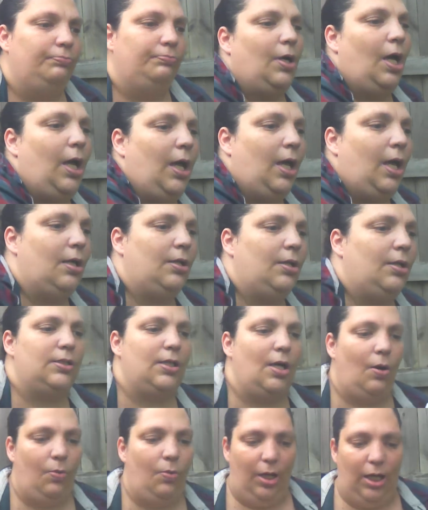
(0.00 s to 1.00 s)
And
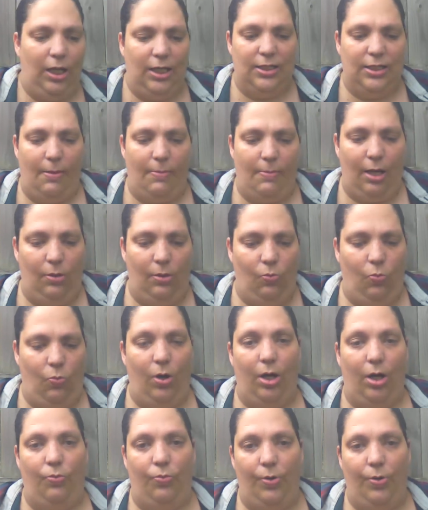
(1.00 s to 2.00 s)
so anytime I want
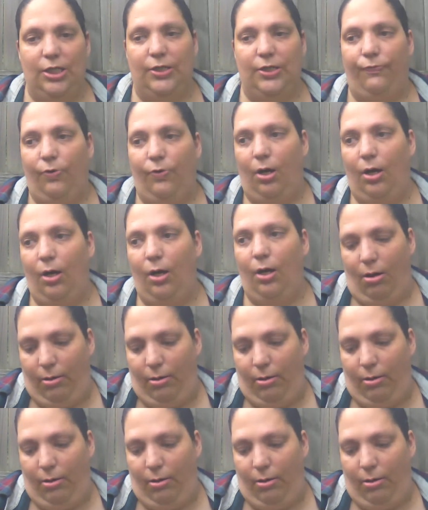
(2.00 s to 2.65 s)
to reach for